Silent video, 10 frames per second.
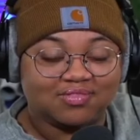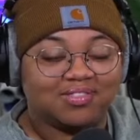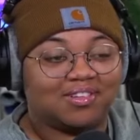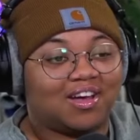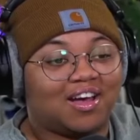
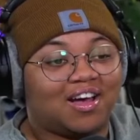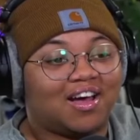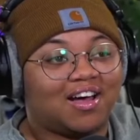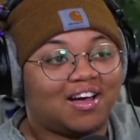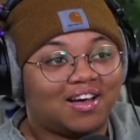I
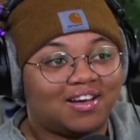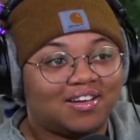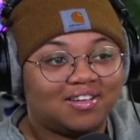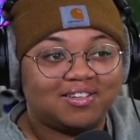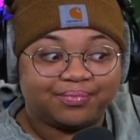
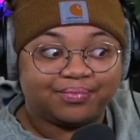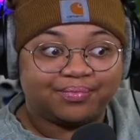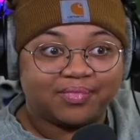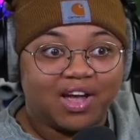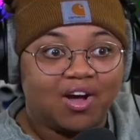
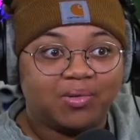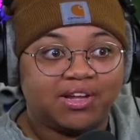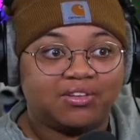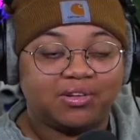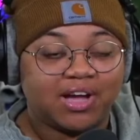hope
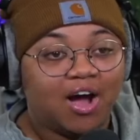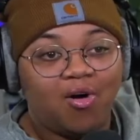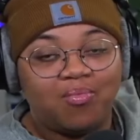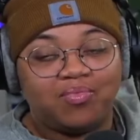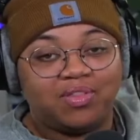
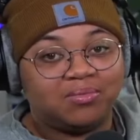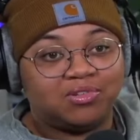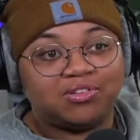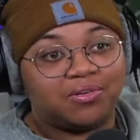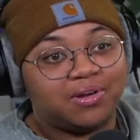them
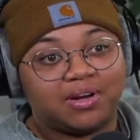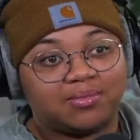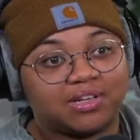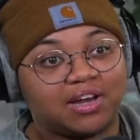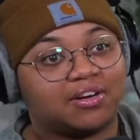two don't end up
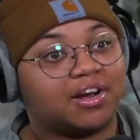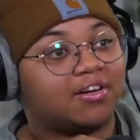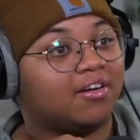together at all.